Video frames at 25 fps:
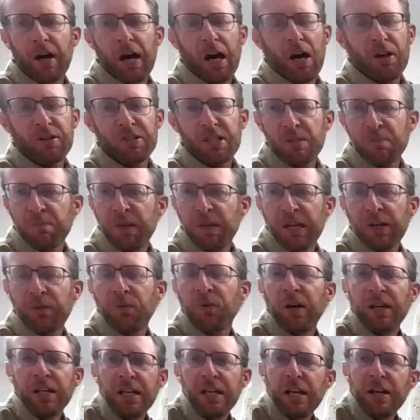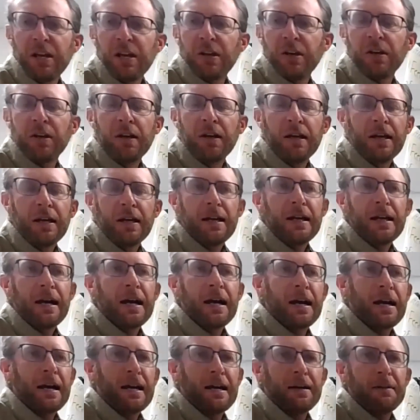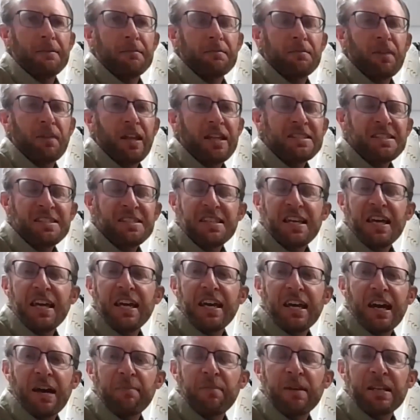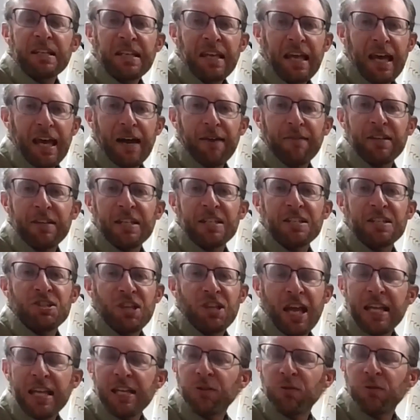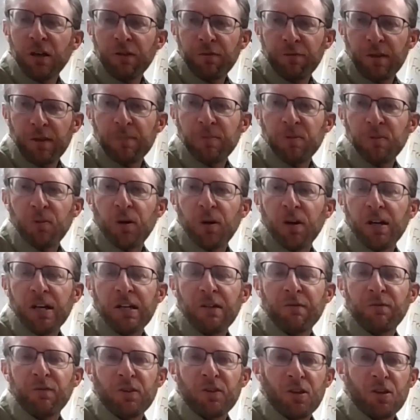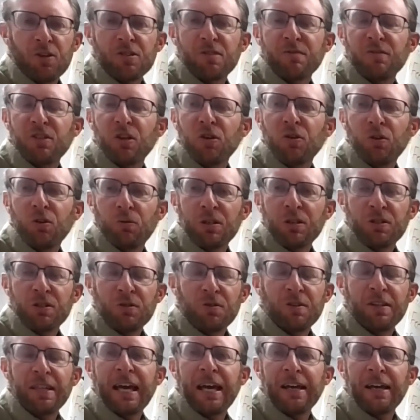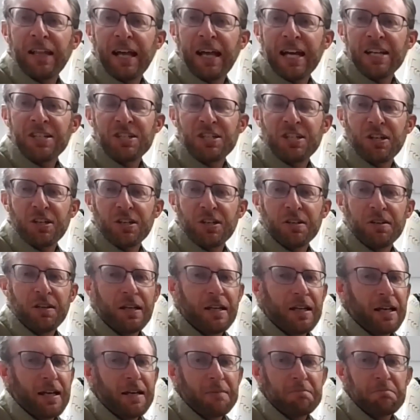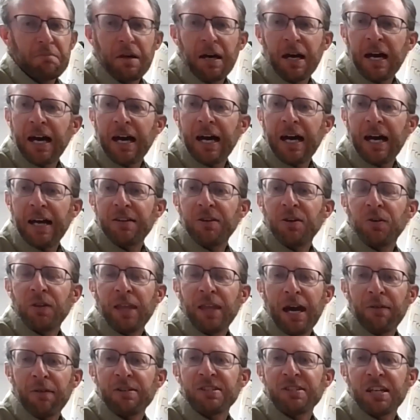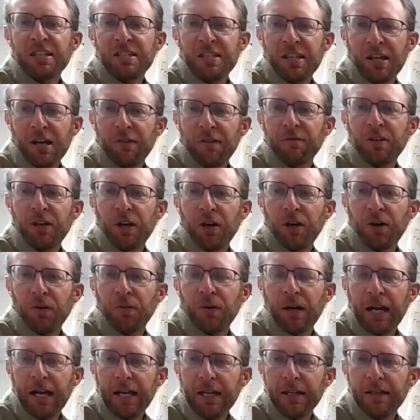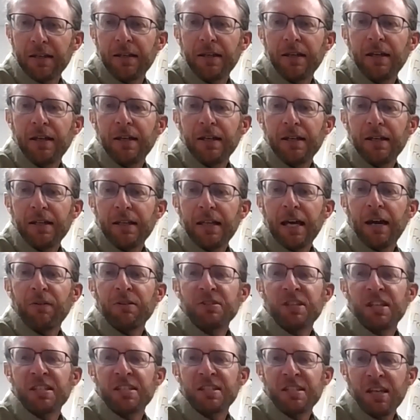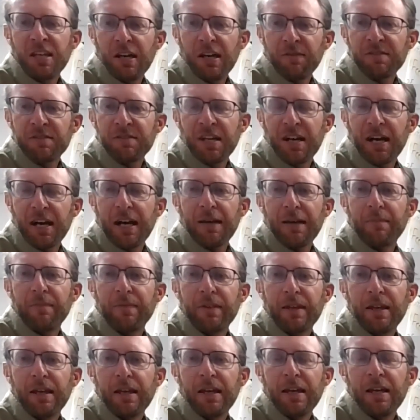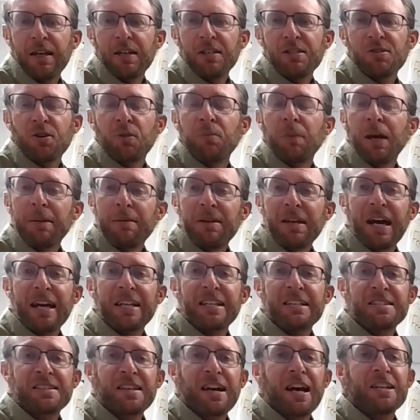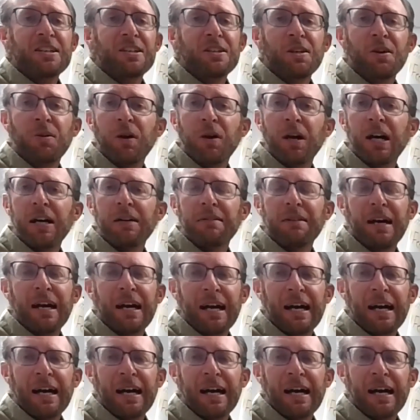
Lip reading: I'll just pick one here. Let's say I've been calving in January, February. And for those of you who were doing that last year, I know that was a tough go, right? That was a tough time. So maybe I decide, you know what?